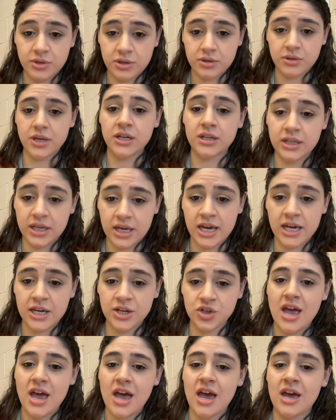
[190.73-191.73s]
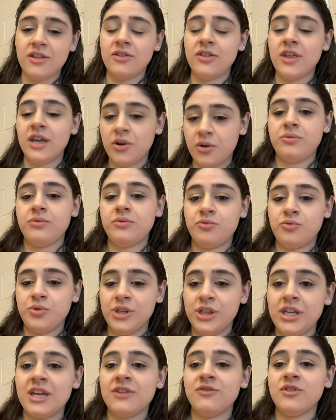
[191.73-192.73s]
engage and they don't
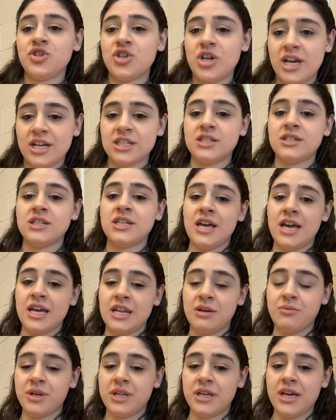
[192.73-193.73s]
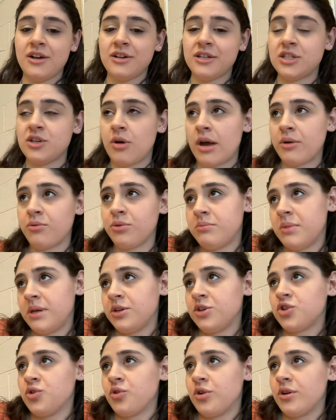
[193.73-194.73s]
really give a chance to anybody else. So I would make
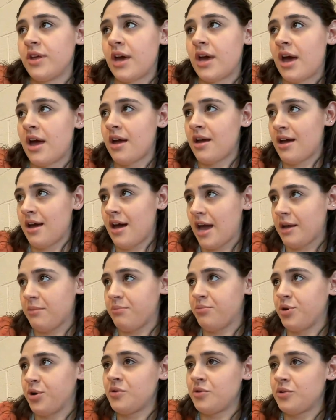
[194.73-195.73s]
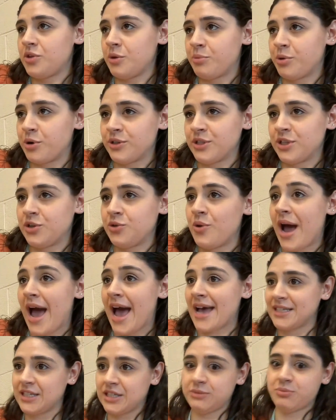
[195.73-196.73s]
sure that I put the person who
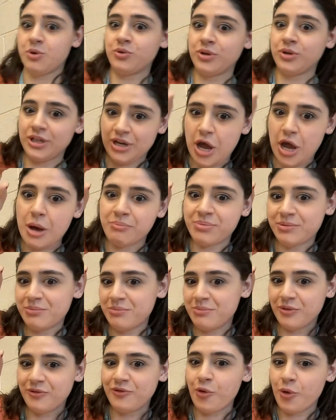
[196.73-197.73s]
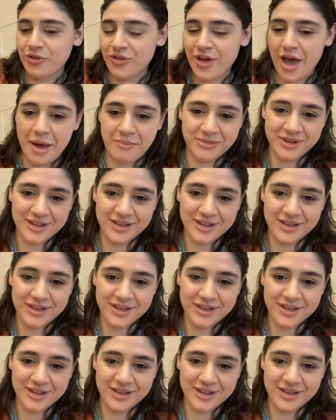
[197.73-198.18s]
hasn't spoken up before them.